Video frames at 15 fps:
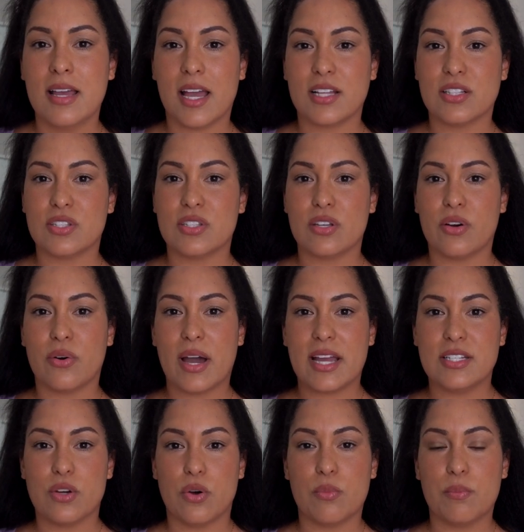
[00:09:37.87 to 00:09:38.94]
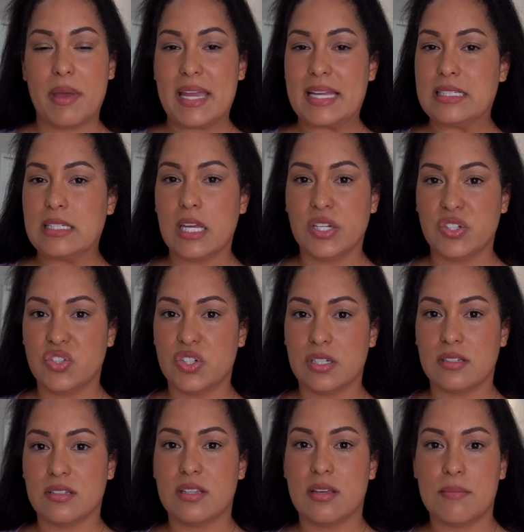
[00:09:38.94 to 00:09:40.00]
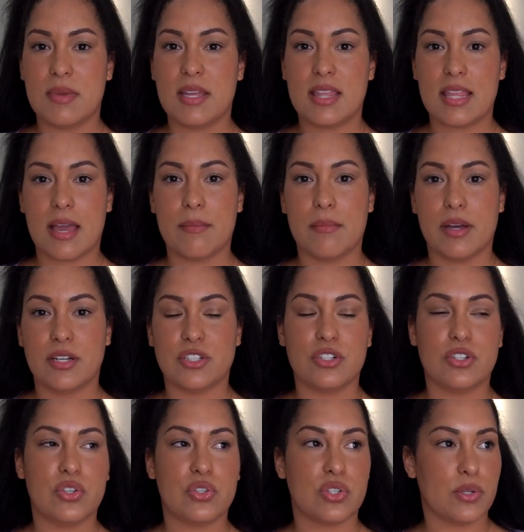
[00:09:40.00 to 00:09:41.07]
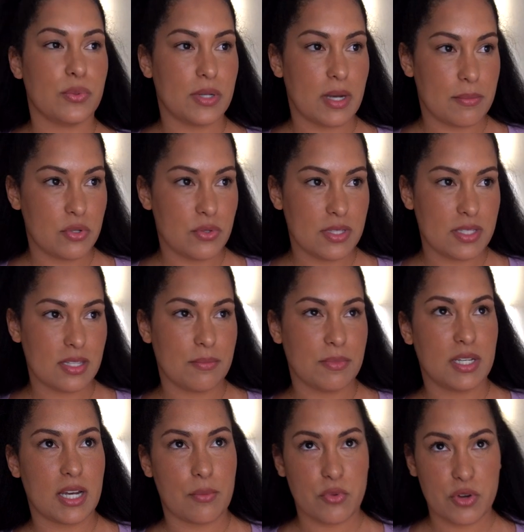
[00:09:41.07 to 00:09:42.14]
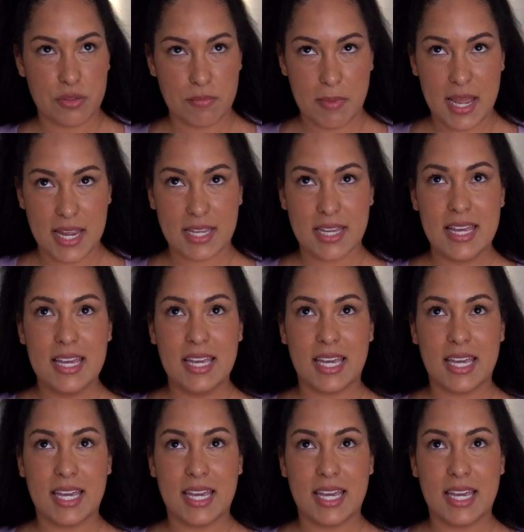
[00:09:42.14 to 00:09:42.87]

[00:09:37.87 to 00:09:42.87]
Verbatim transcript: and so I don't pay attention to men that much, and usually when I'm doing something, I'm with Mike,